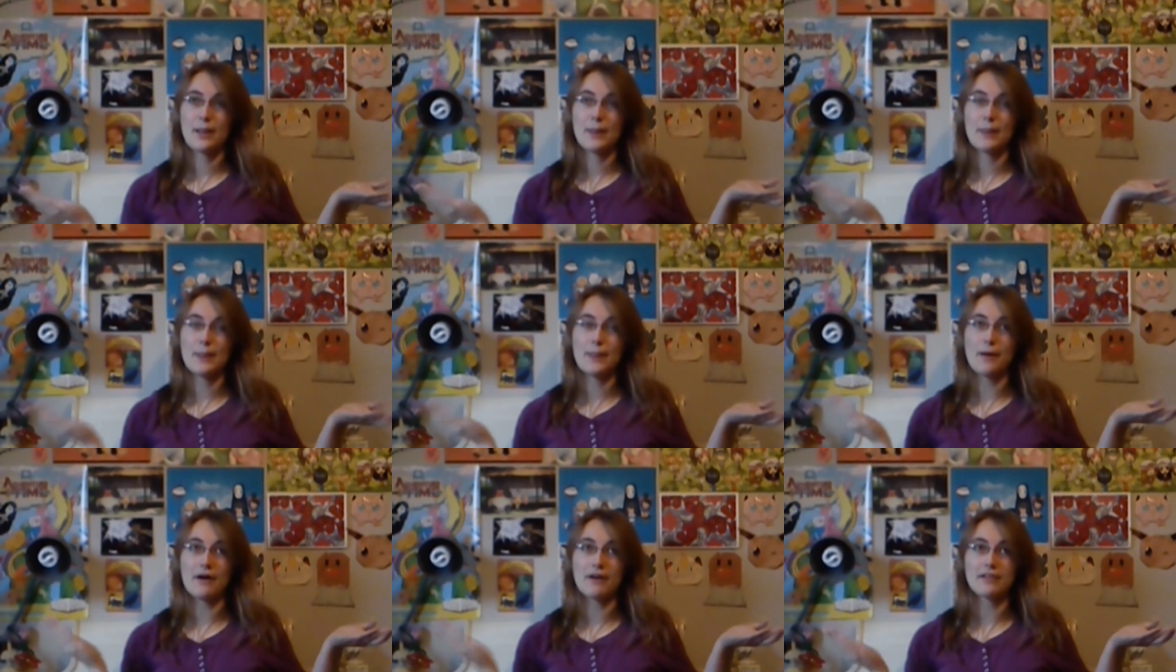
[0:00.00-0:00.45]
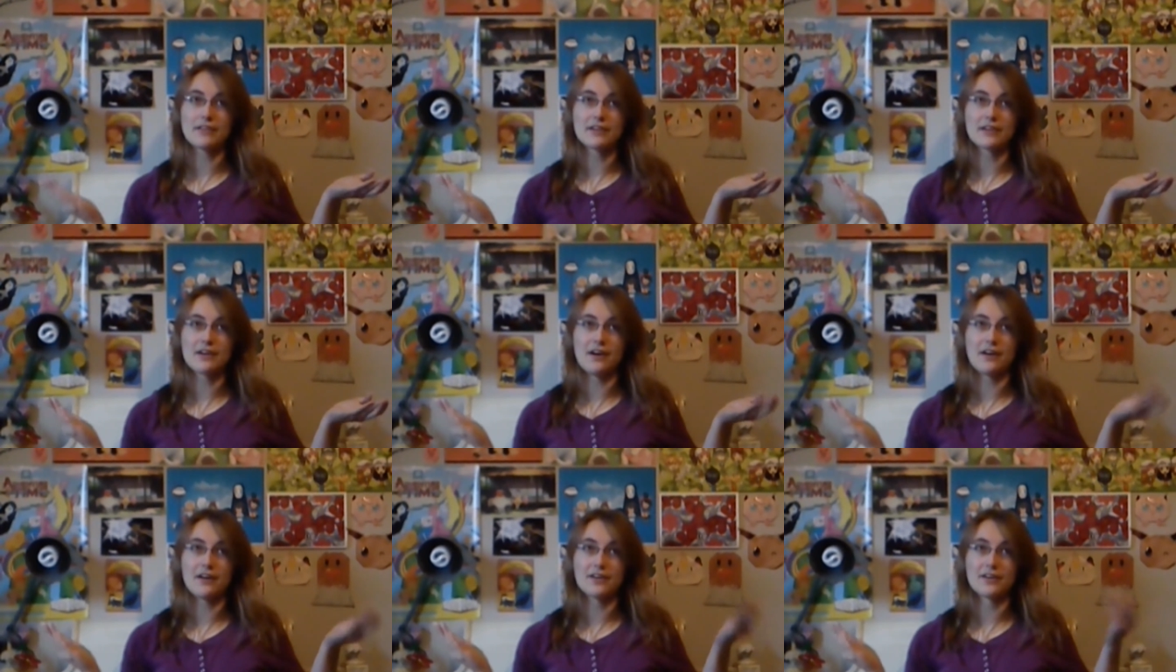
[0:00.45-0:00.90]
not the
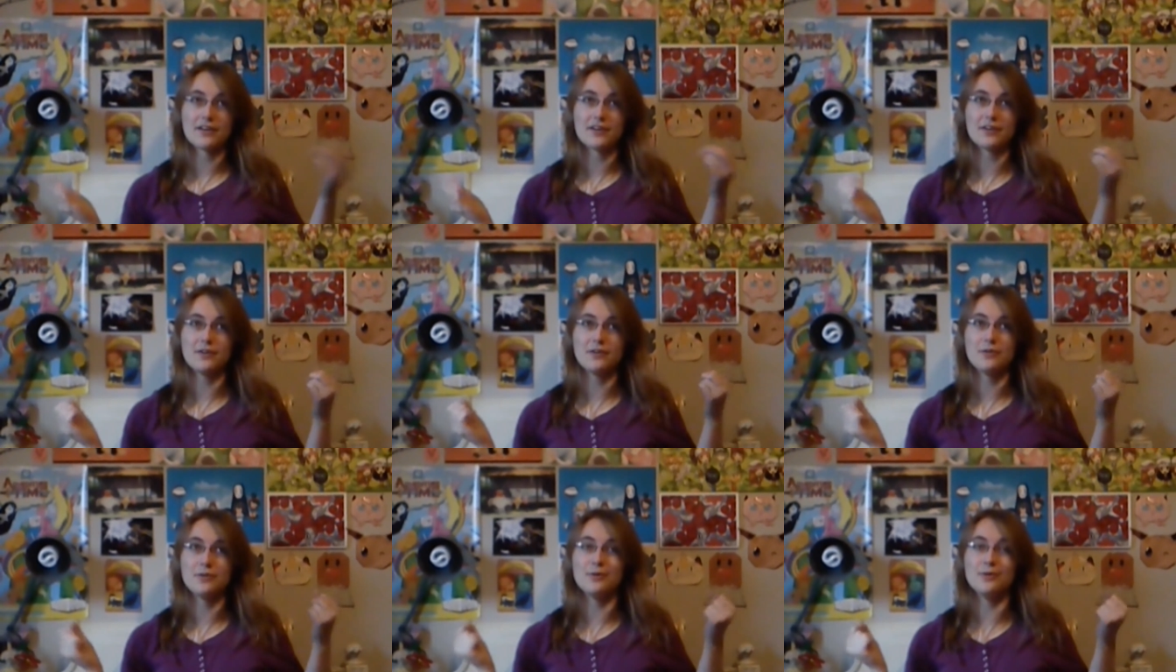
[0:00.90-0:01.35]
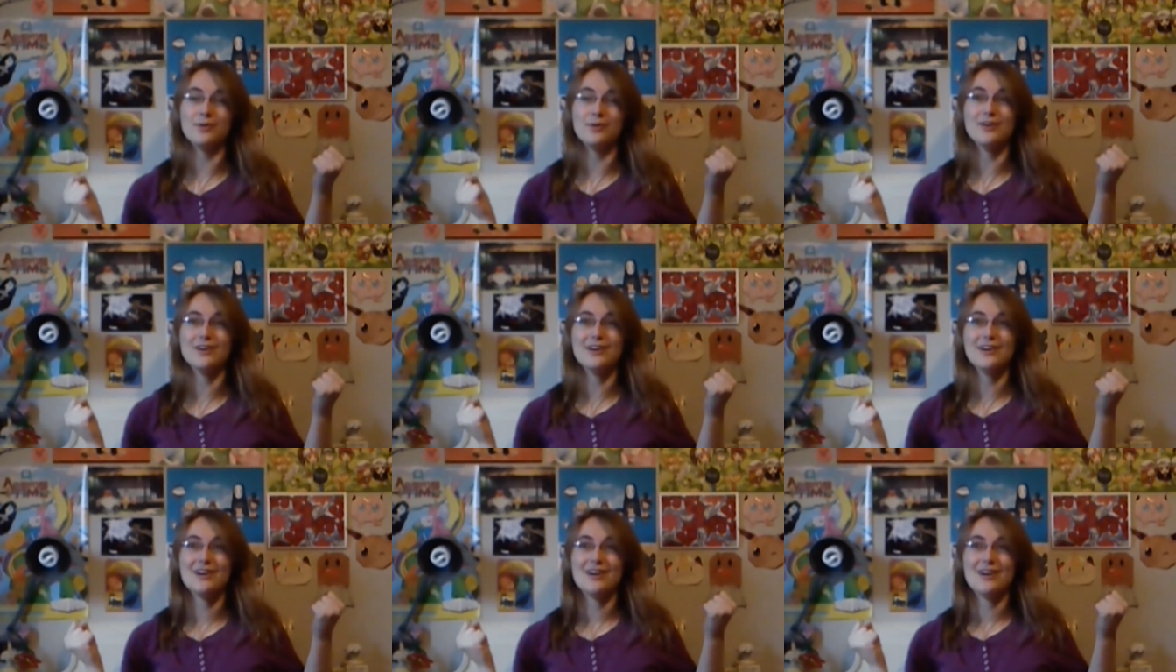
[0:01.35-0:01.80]
Connor who
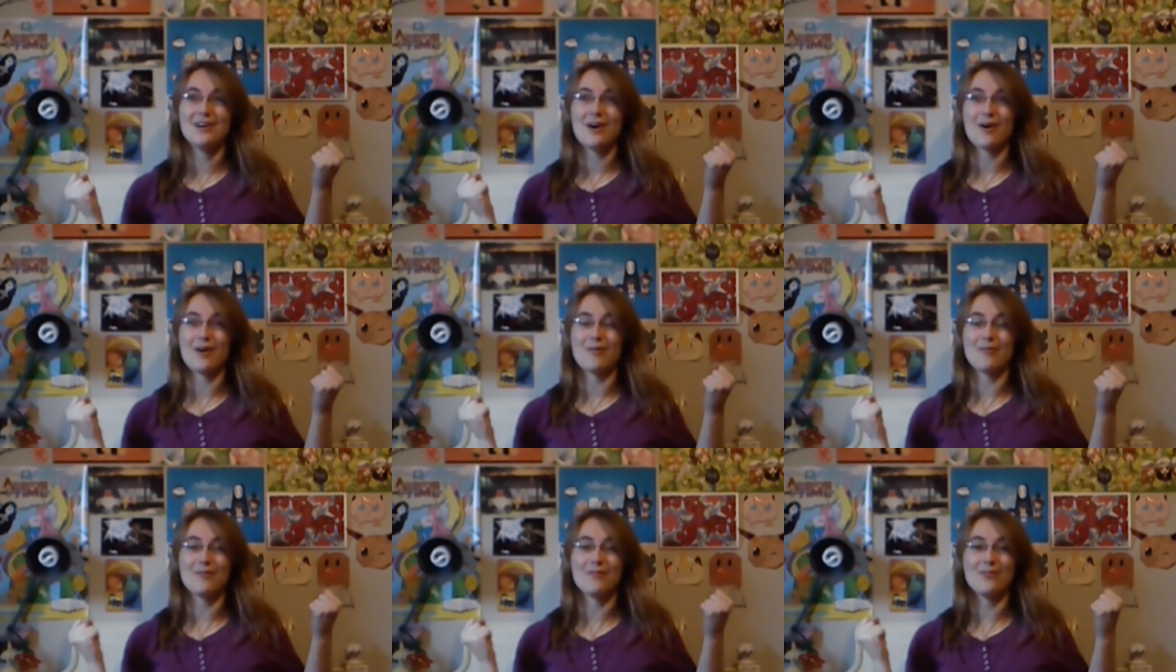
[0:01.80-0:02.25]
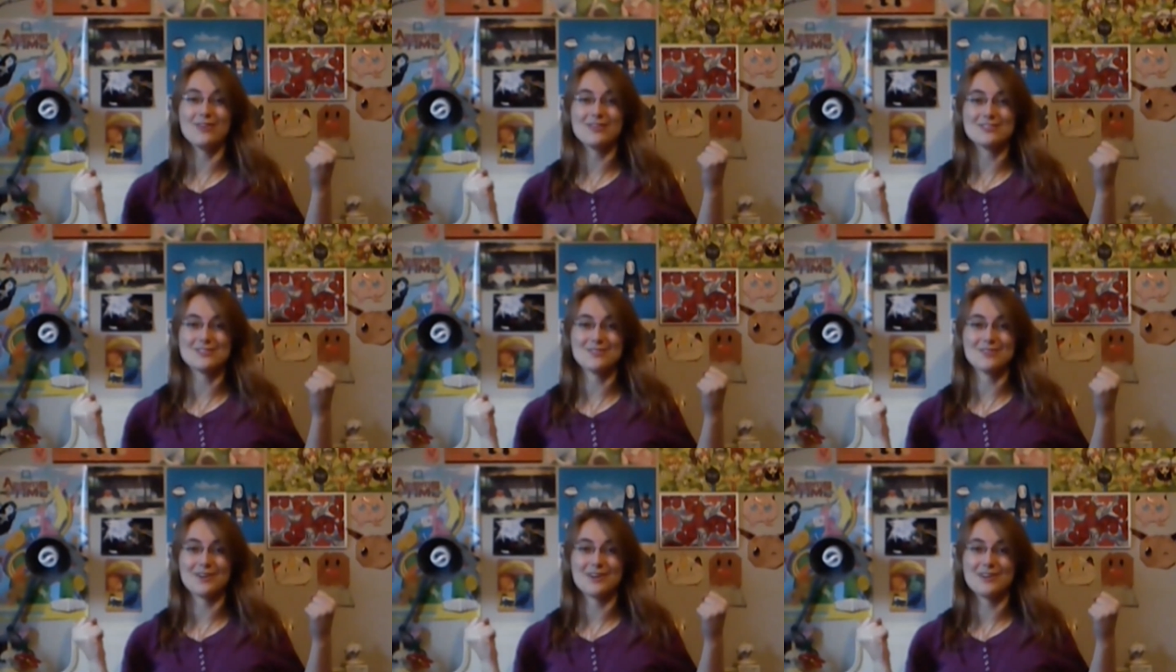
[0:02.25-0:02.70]
was
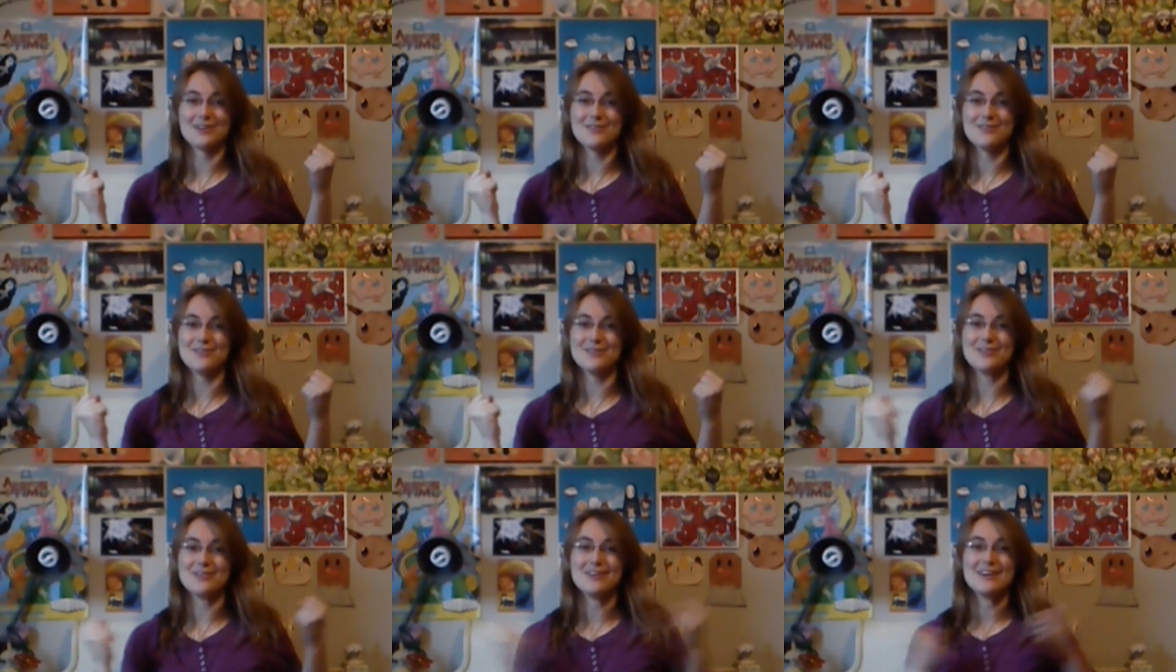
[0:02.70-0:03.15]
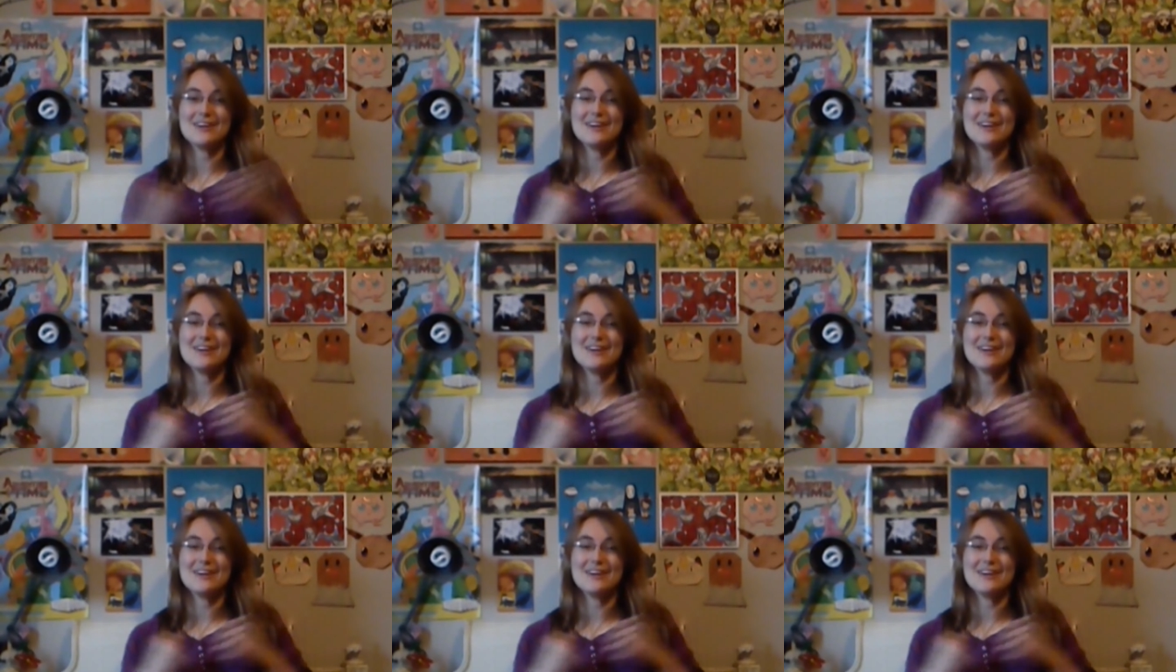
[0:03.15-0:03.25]
the one who